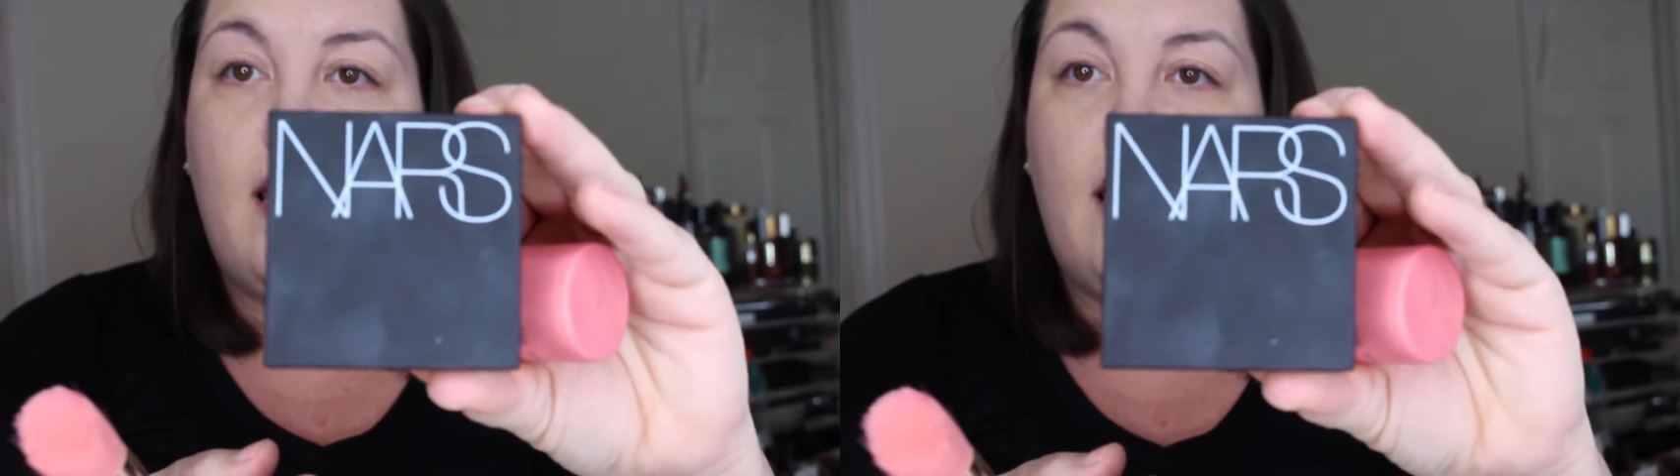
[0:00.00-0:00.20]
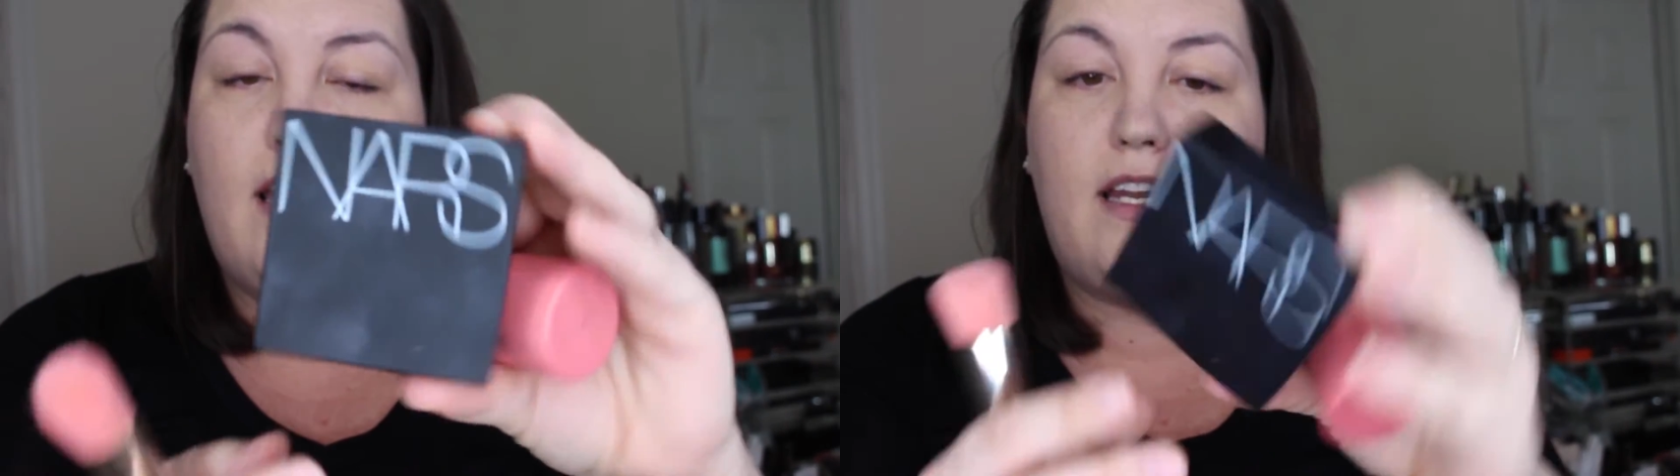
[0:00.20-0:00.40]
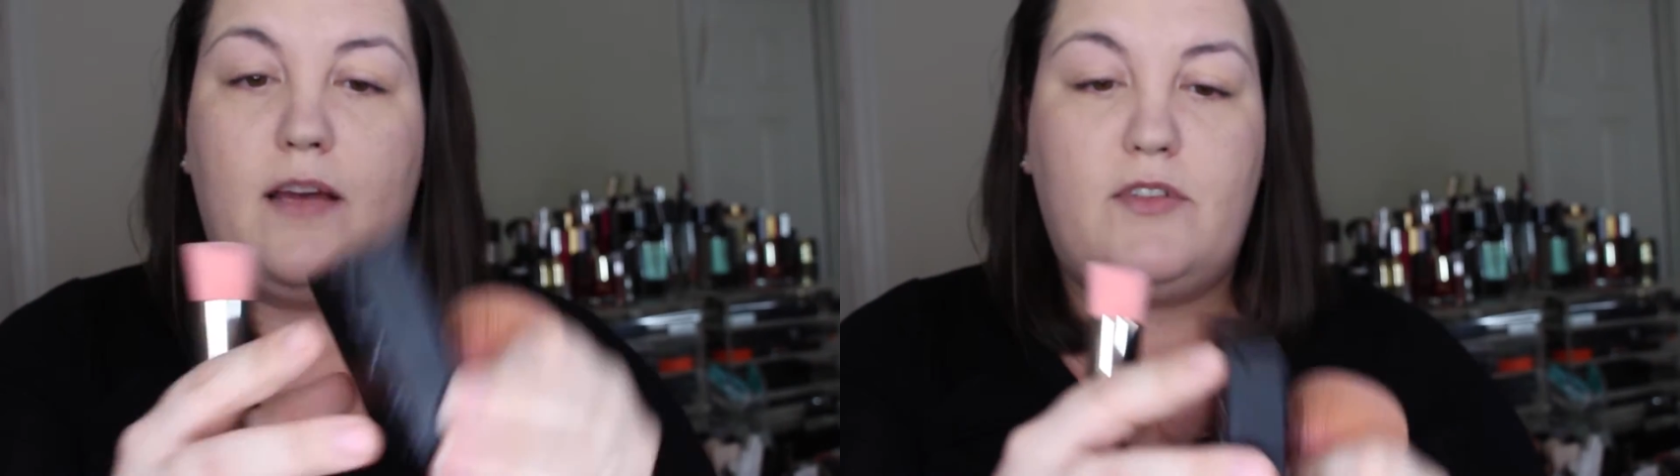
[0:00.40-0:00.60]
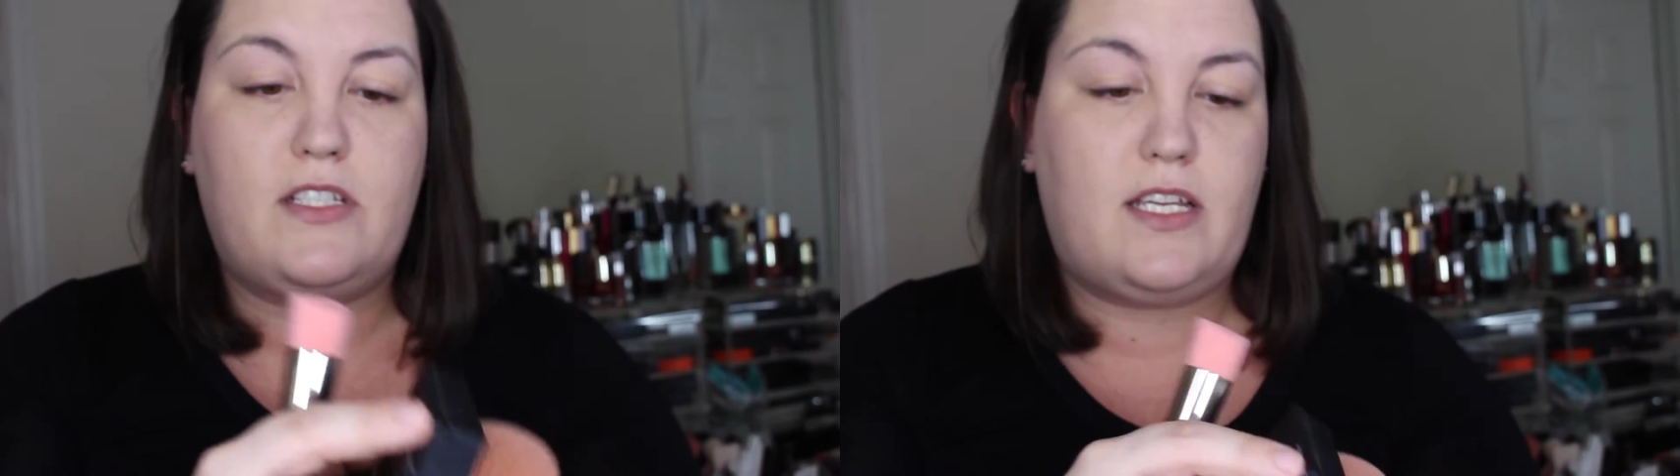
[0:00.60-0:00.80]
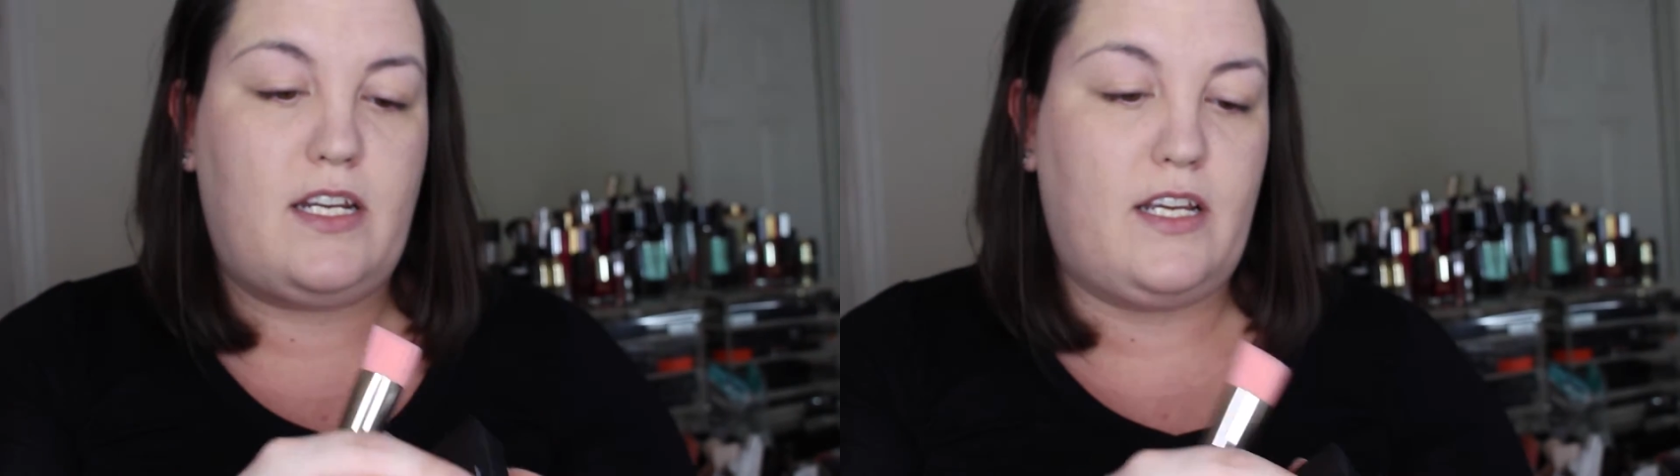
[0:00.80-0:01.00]
and I'm
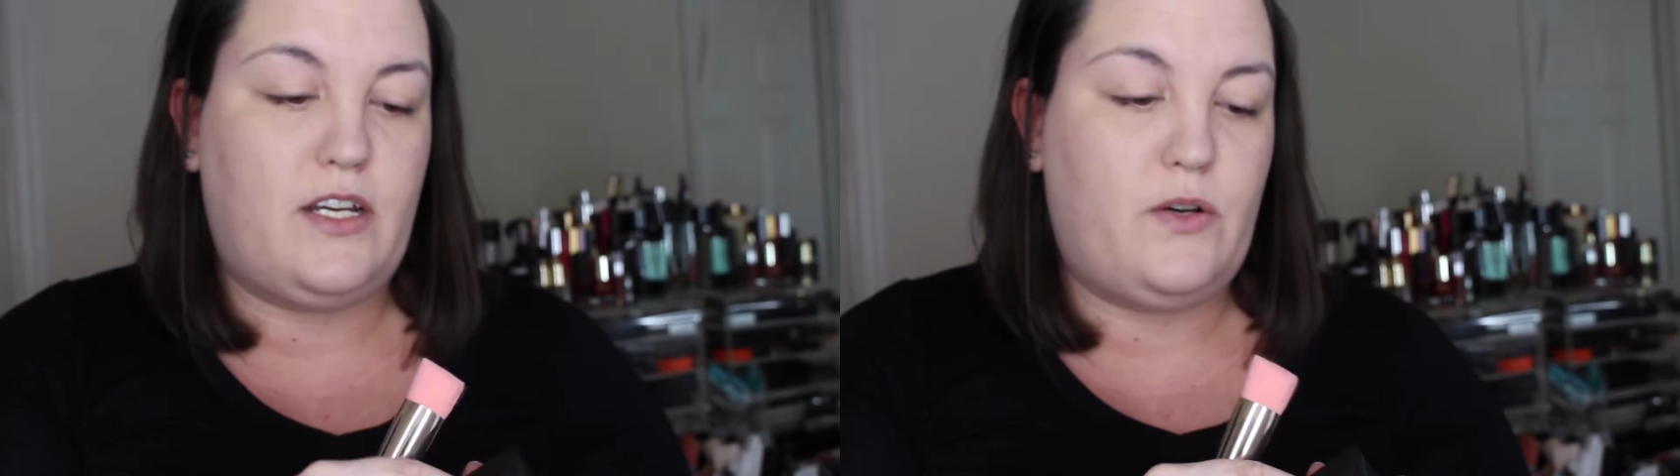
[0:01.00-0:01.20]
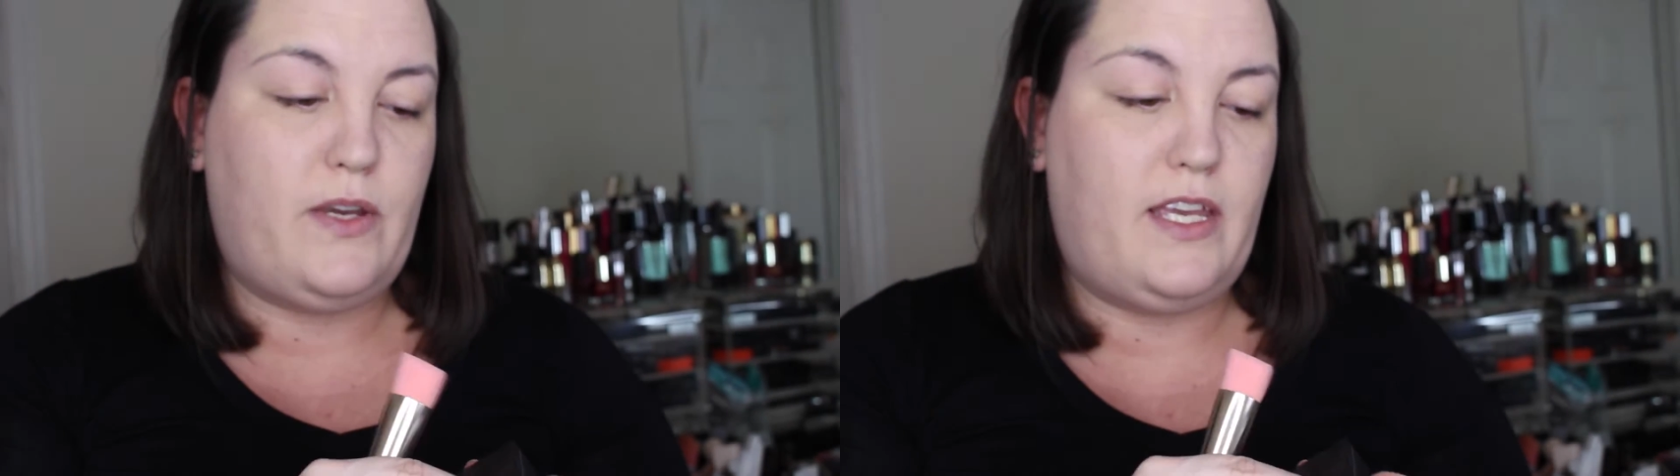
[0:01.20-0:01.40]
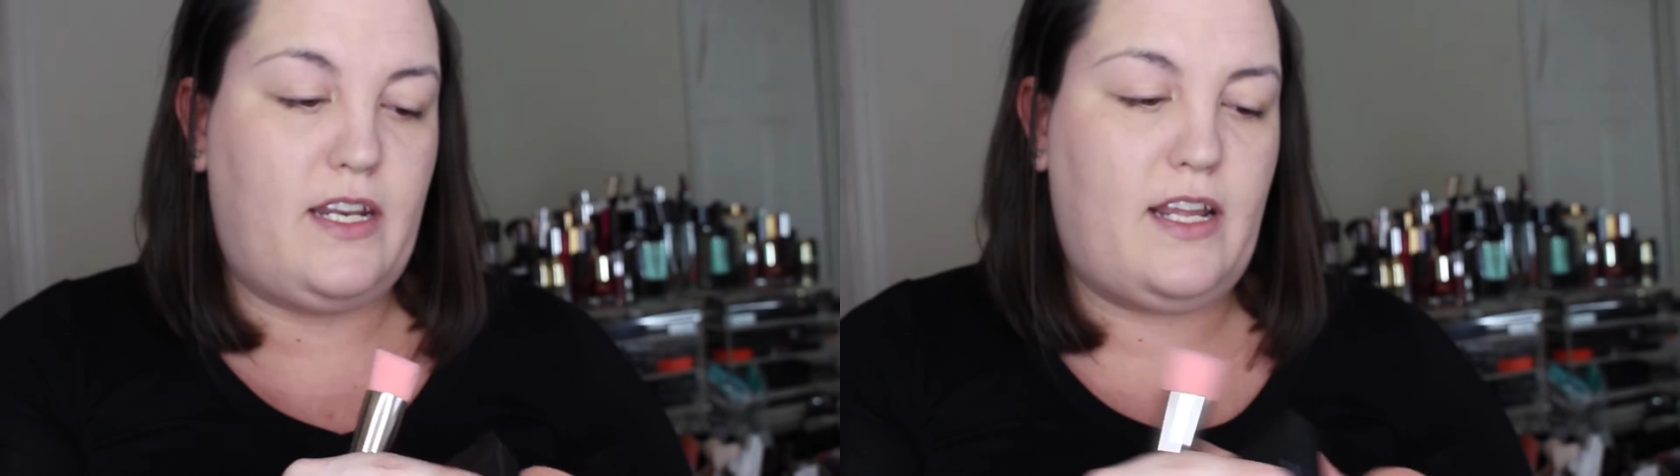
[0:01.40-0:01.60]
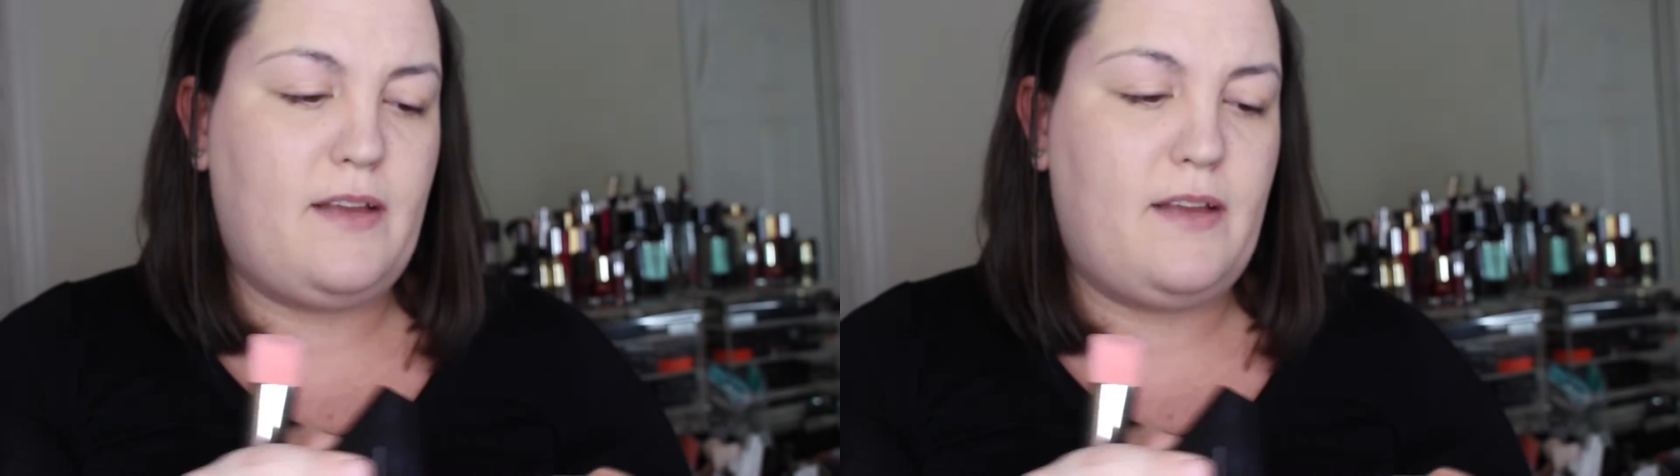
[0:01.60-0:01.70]
just going to go in.